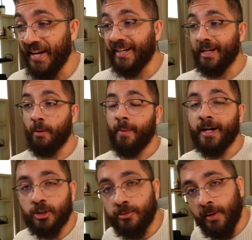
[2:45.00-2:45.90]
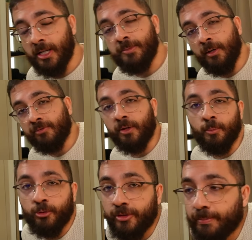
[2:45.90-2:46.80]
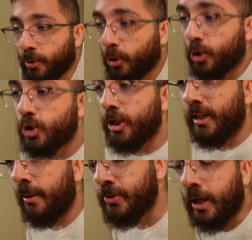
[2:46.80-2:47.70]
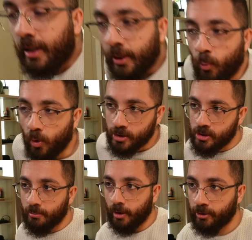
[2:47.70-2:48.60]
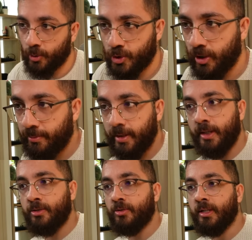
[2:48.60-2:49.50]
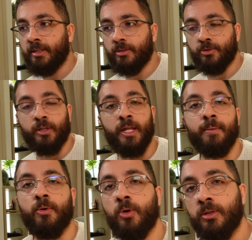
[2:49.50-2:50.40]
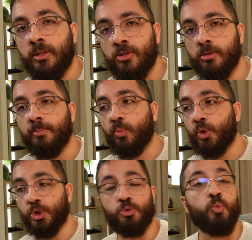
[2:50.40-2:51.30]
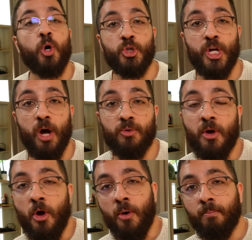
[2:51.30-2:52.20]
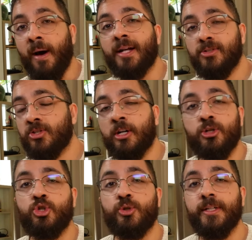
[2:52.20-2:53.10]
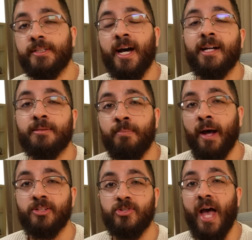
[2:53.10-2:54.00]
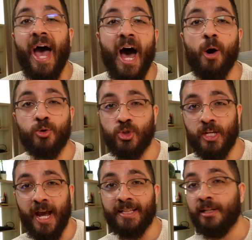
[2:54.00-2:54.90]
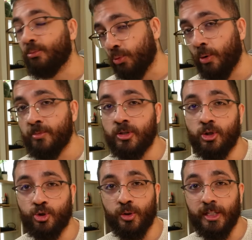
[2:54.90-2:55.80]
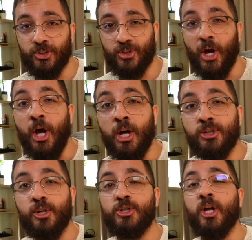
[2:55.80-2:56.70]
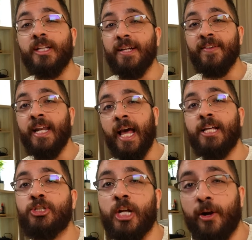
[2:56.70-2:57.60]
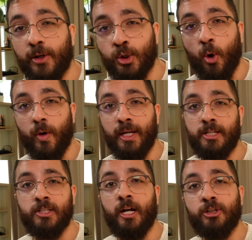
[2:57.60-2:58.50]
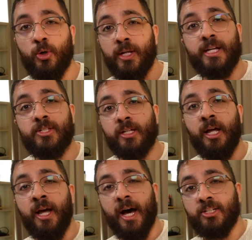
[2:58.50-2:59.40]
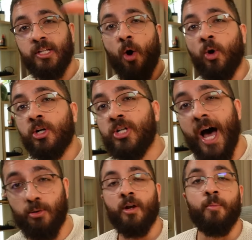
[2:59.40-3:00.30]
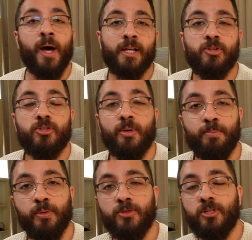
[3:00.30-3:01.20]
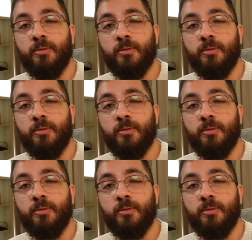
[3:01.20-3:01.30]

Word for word: Now Max reminds me of the movie Purge. He comes out like once a month or something, so, so the neighborhood needs to will just watch out. Max is not a street cat. Max is a house cat that roams the streets. So it's not even his territory. His territory is at, at the owner's house. Now, Max is a pussy,